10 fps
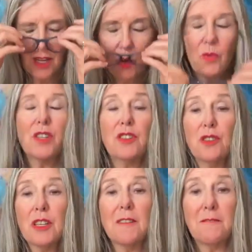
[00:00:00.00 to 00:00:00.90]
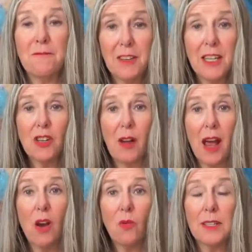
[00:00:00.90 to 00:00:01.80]
When you can figure
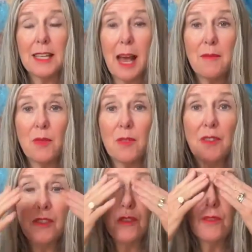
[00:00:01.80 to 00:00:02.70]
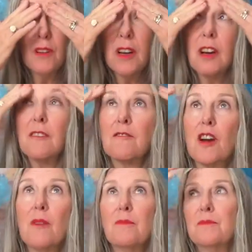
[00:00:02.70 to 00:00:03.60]
out what's happening with you
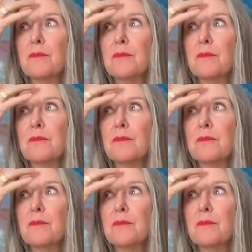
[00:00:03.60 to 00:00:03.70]
from